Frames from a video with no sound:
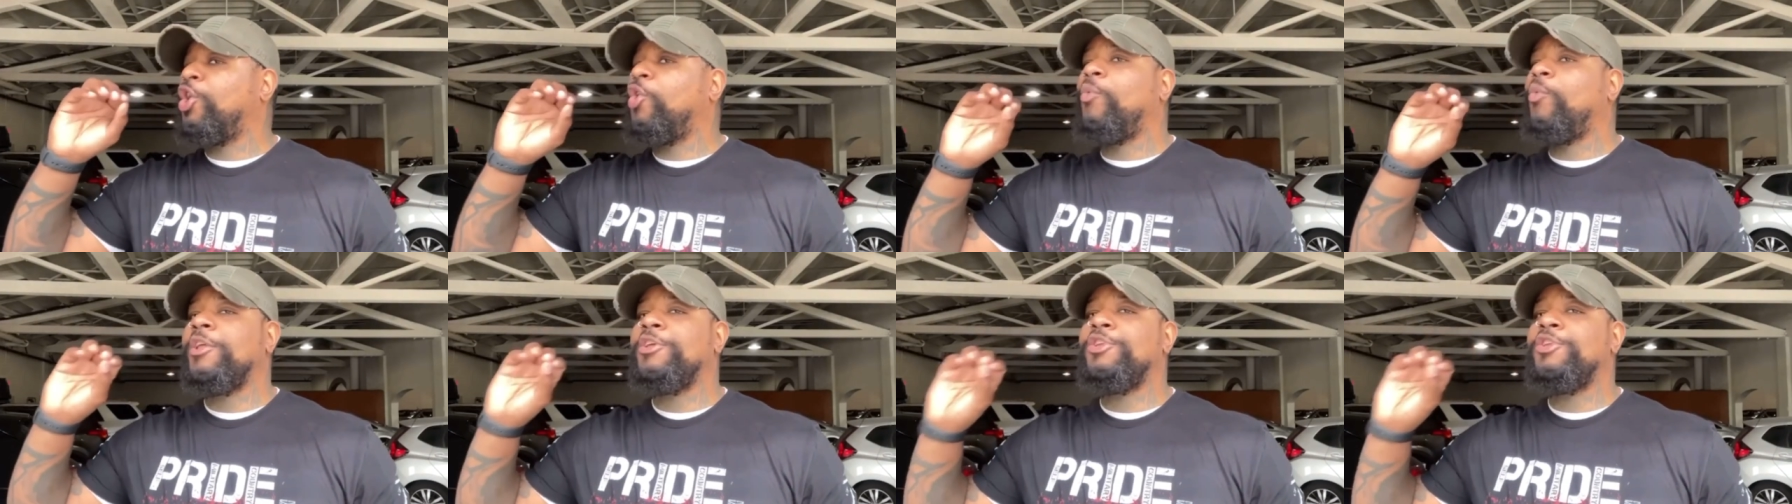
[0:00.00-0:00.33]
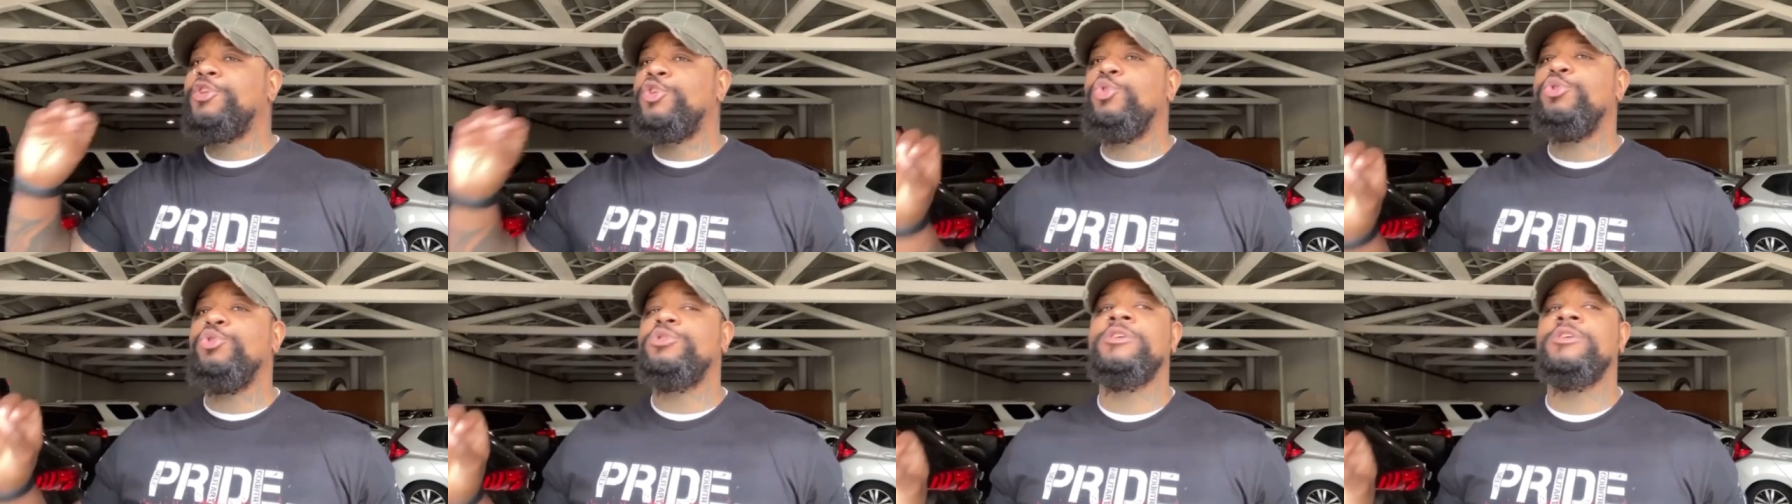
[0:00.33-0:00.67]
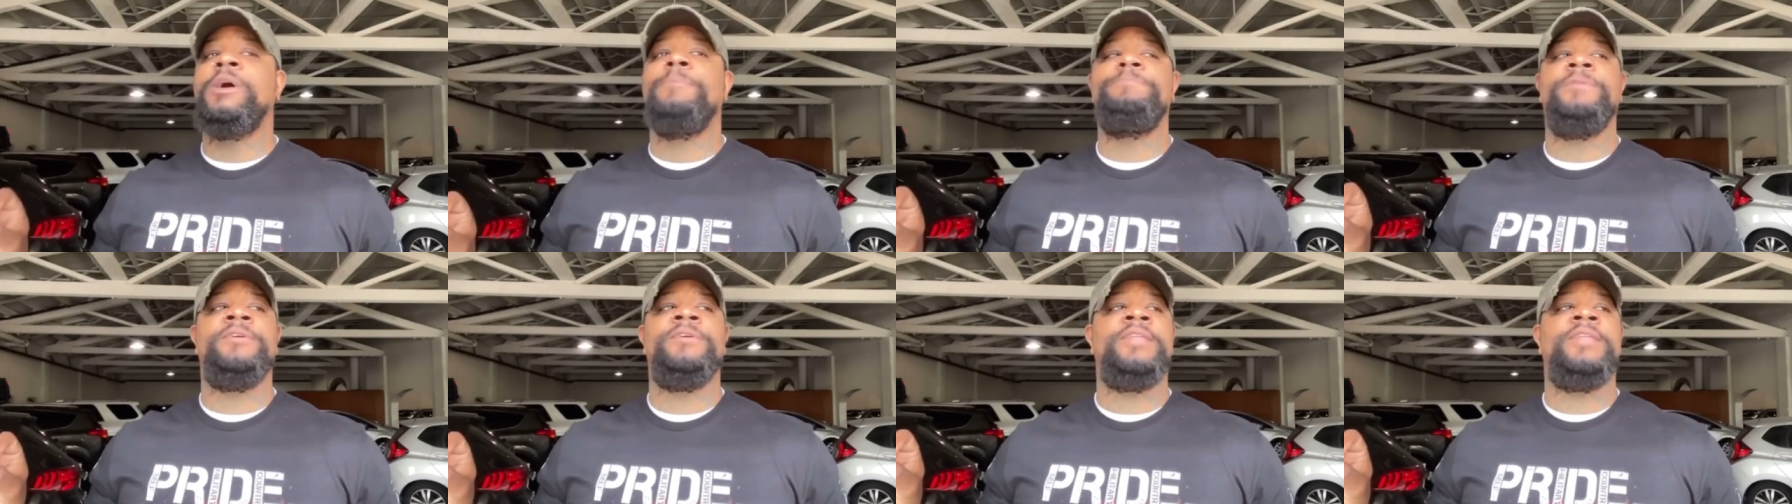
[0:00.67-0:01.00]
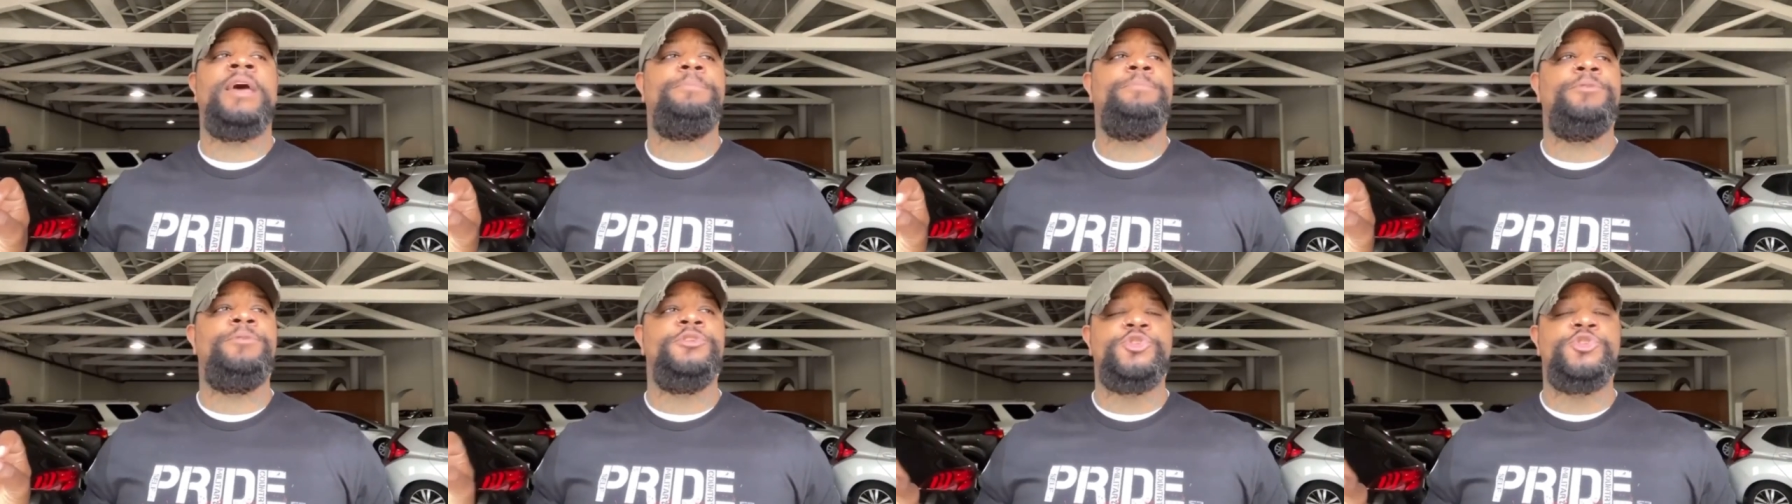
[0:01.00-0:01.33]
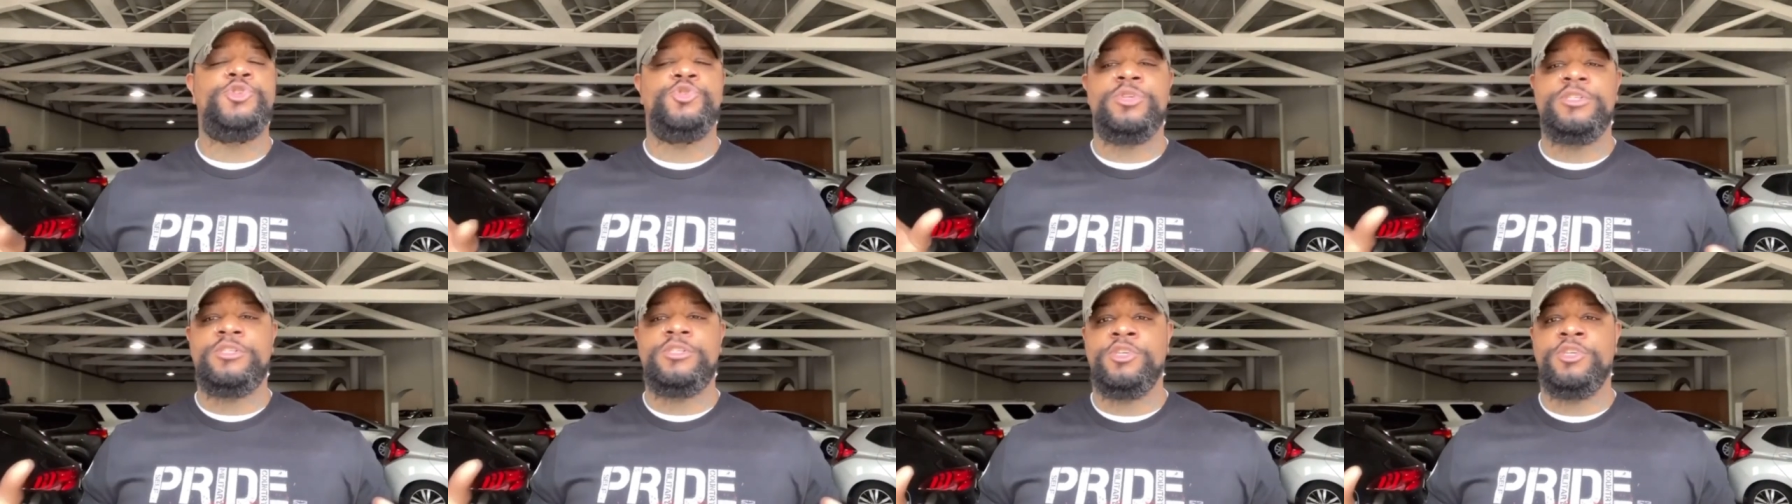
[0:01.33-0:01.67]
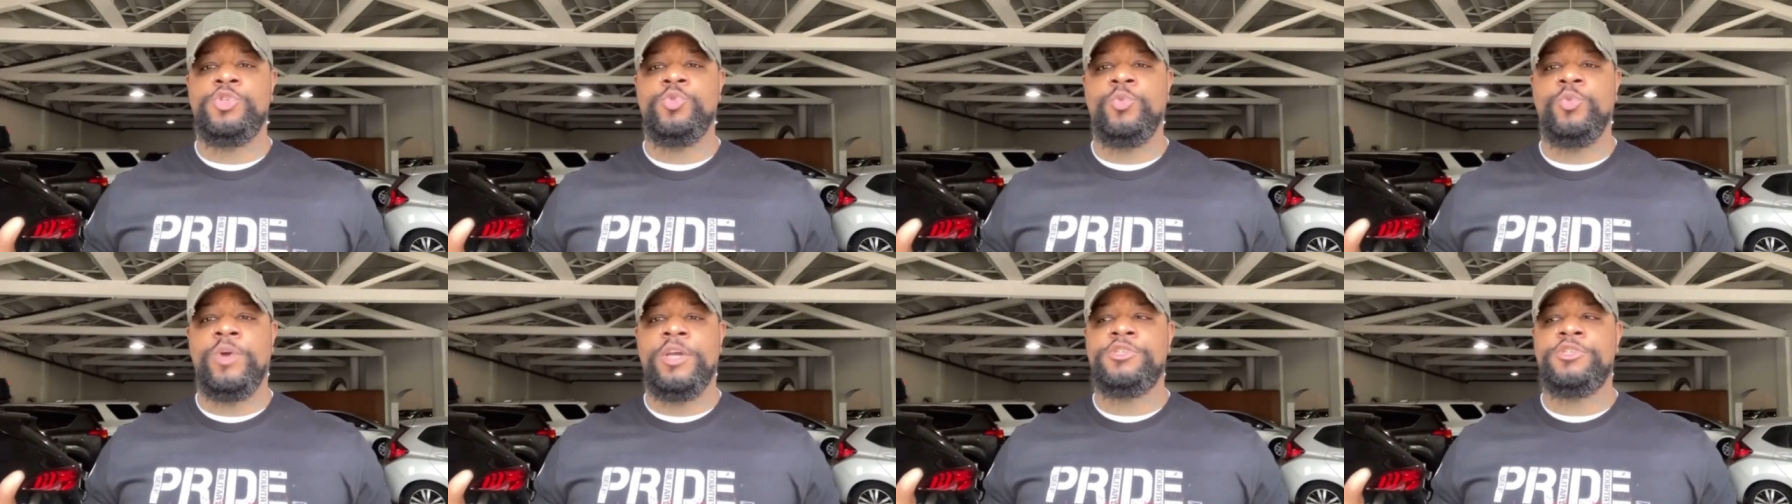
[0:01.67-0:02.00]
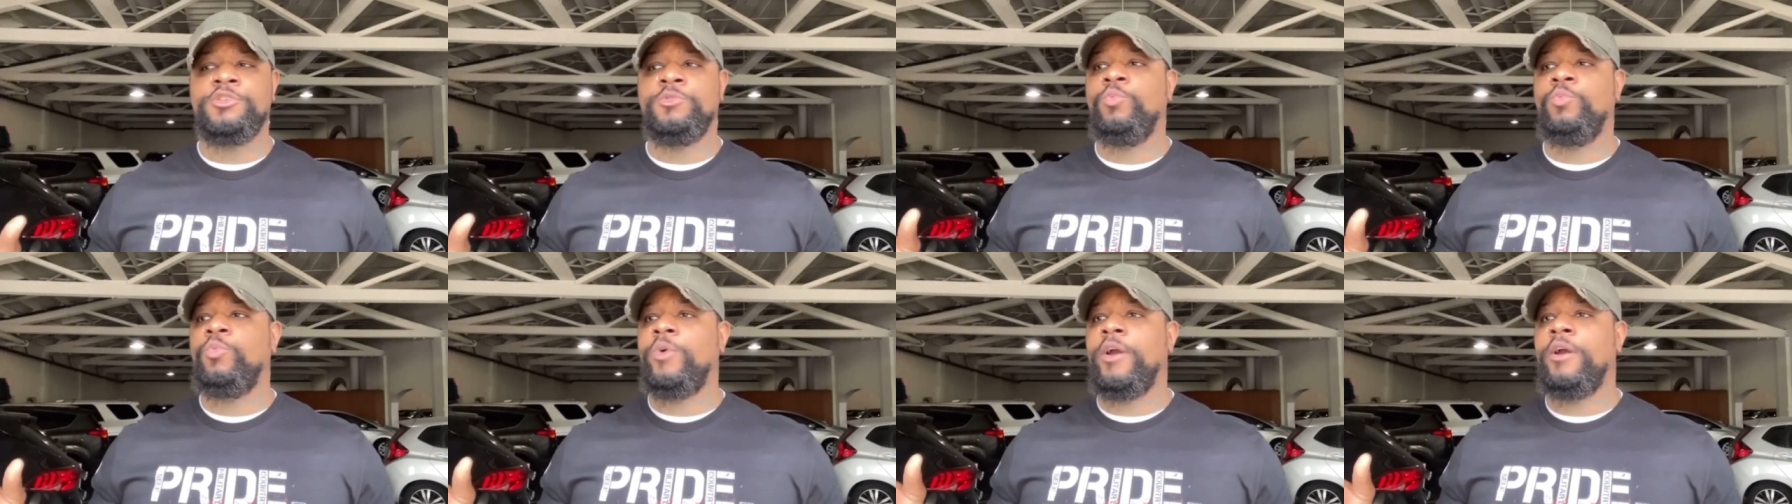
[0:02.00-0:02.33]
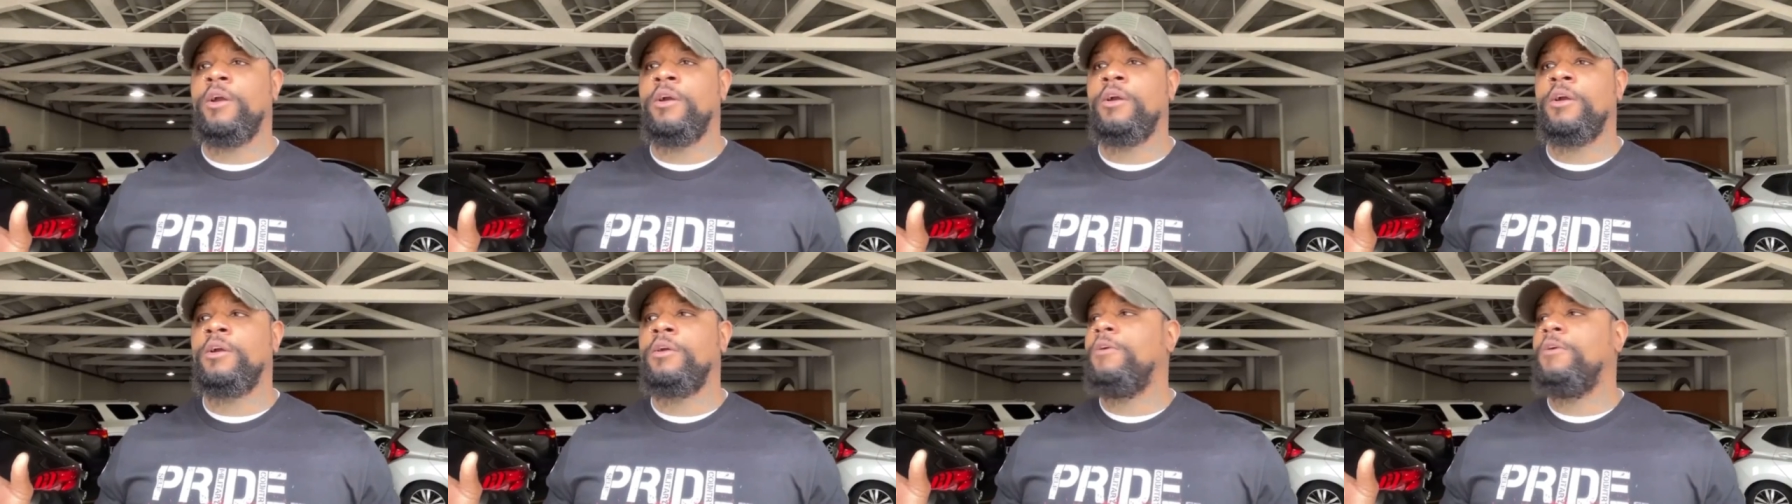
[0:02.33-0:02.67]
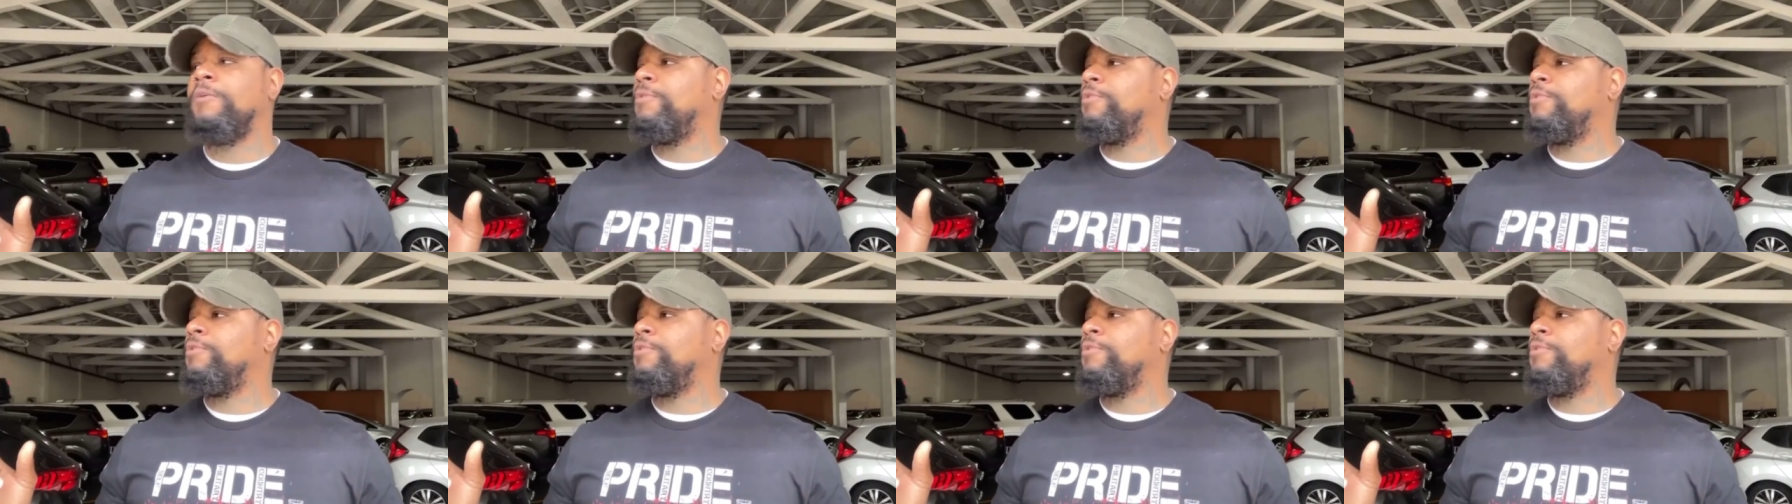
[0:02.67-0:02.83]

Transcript: want to do something that puts you in a situation where,